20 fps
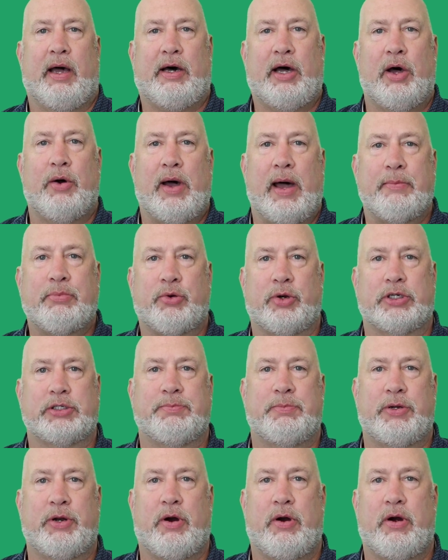Hello, I'm
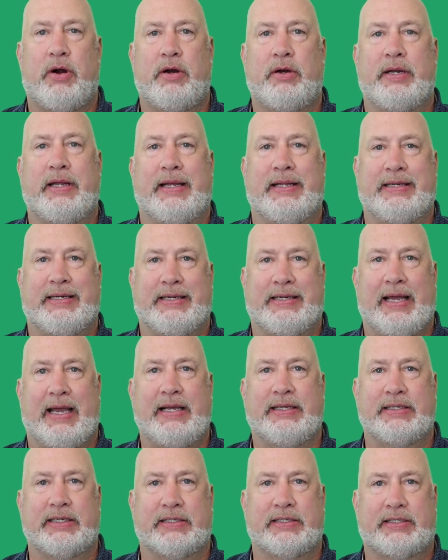Chris Menard. In
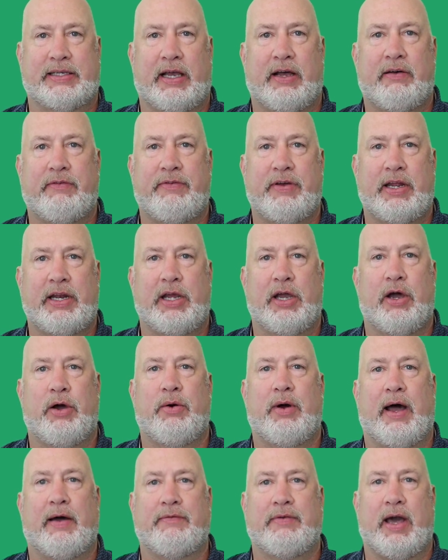today's Excel
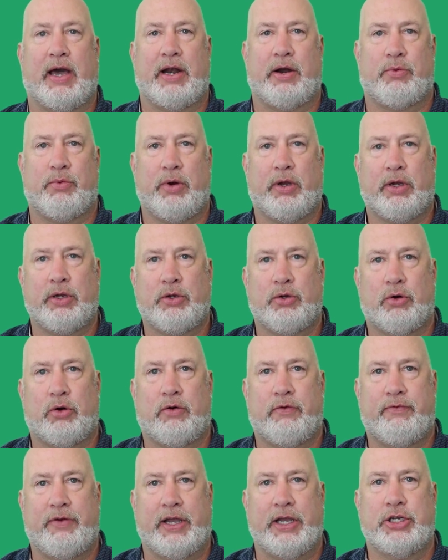video, I've got a really
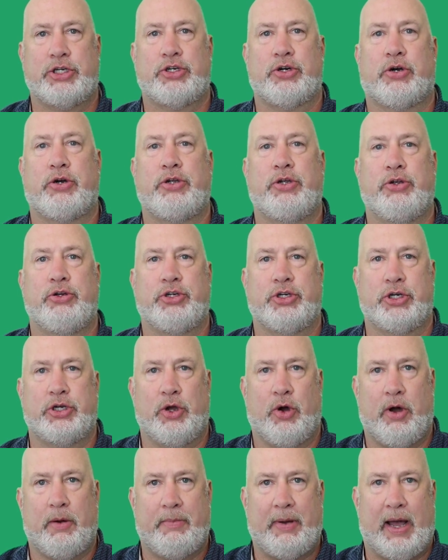cool feature you should
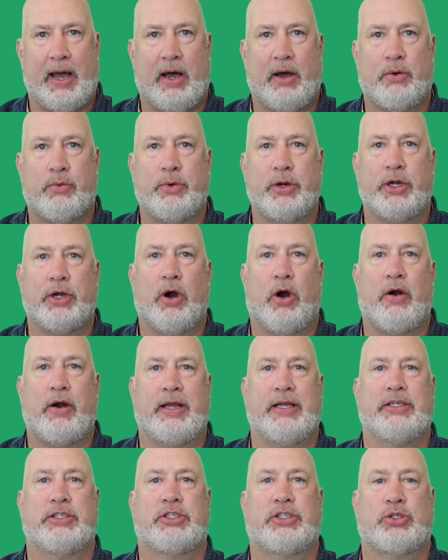know about
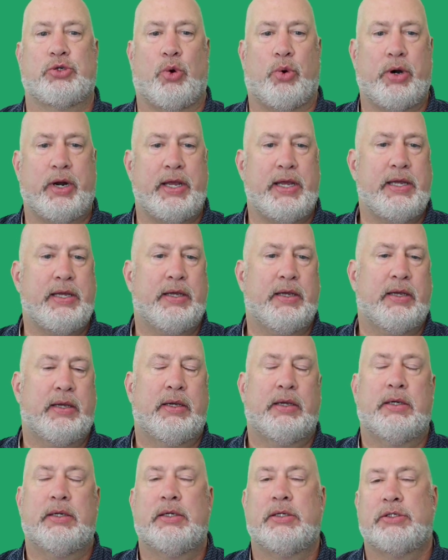regarding sorting.
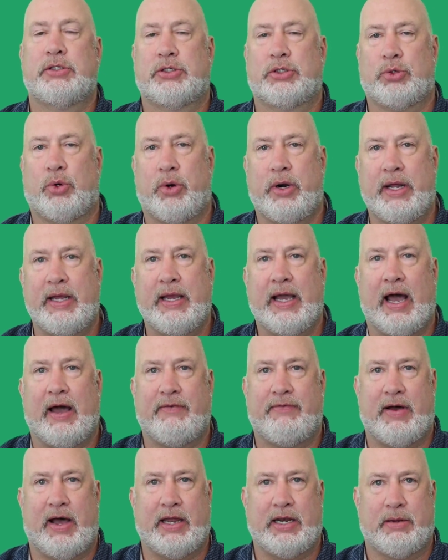Sorting
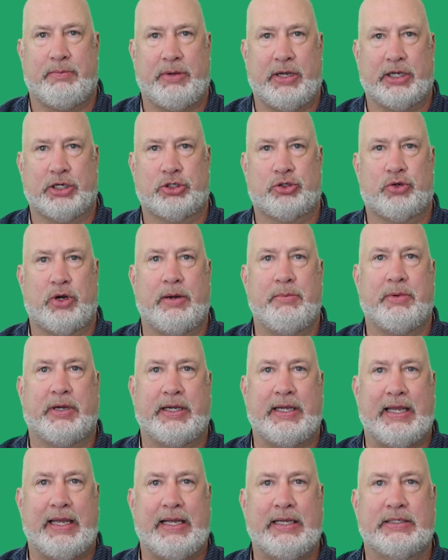I find to be
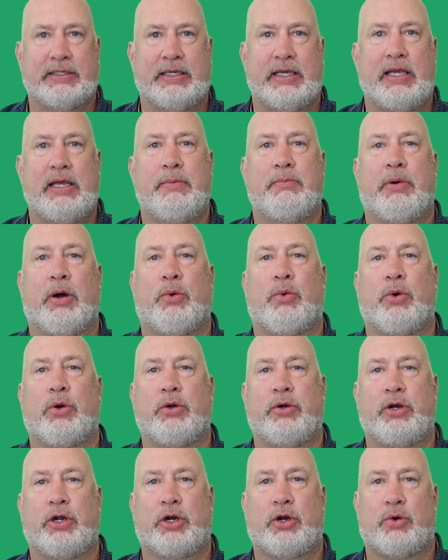extremely easy, but
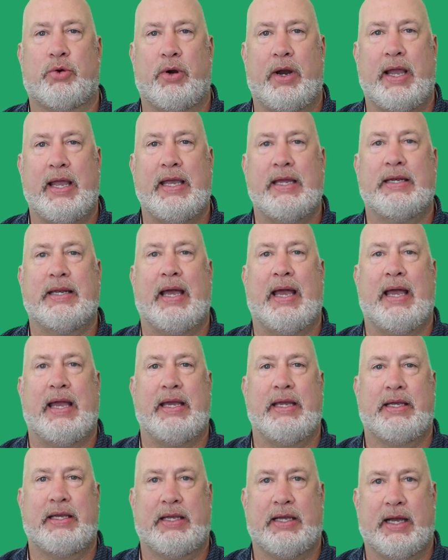we're gonna create
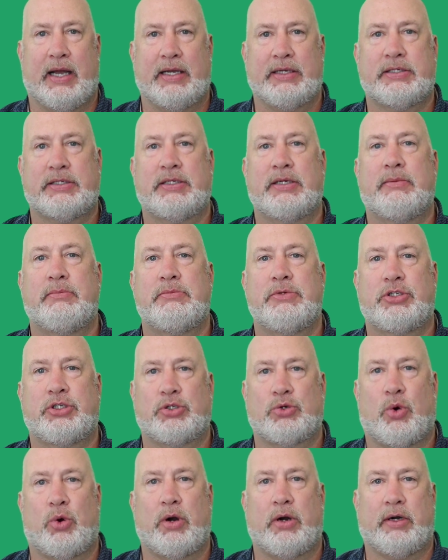a custom
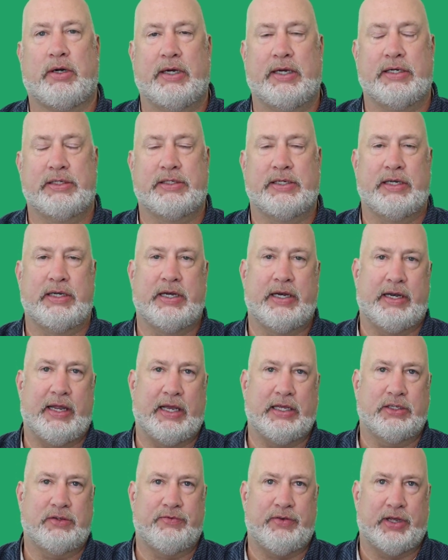sort list in
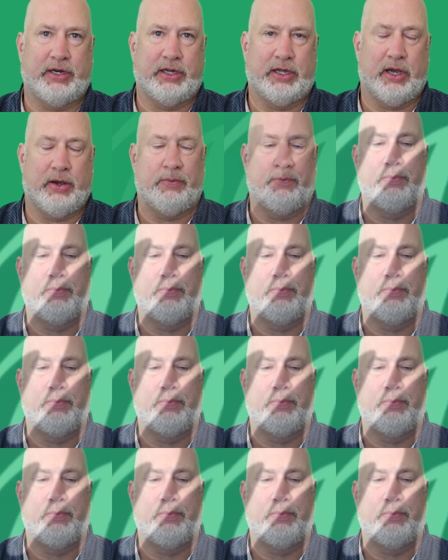today's video.